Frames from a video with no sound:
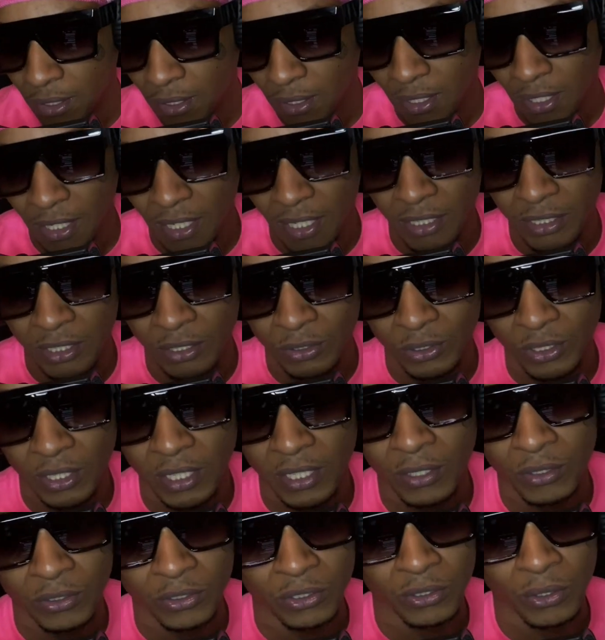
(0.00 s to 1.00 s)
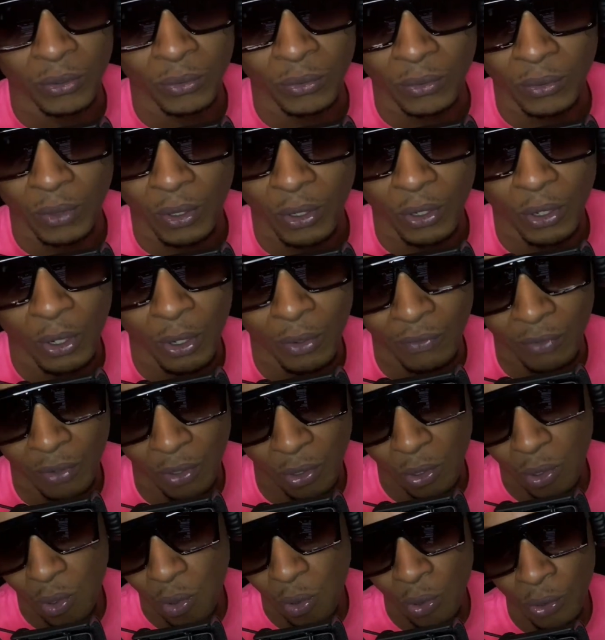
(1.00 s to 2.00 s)
He done sold over
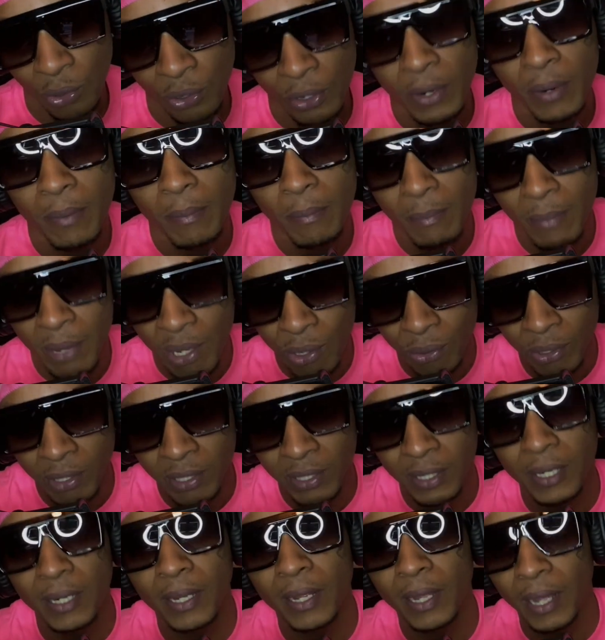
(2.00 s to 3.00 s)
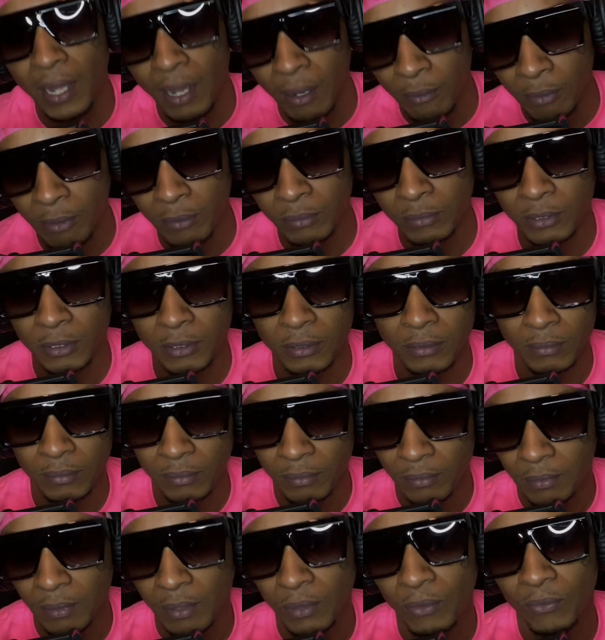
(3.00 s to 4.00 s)
250,000 albums.
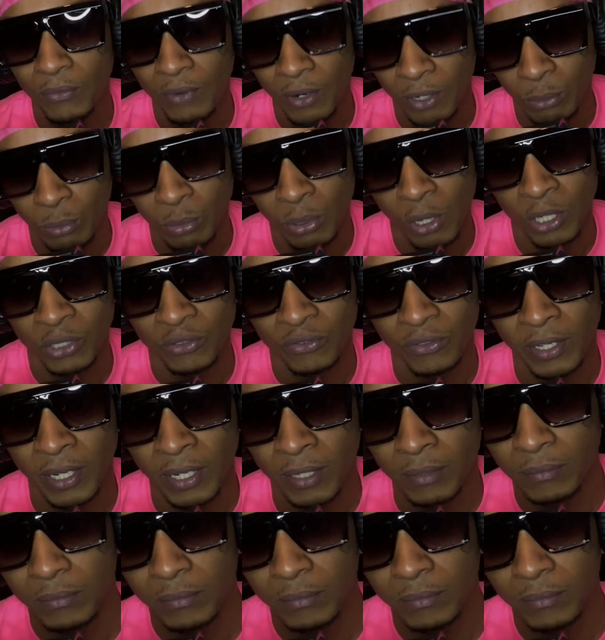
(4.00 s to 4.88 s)
Round of applause for that.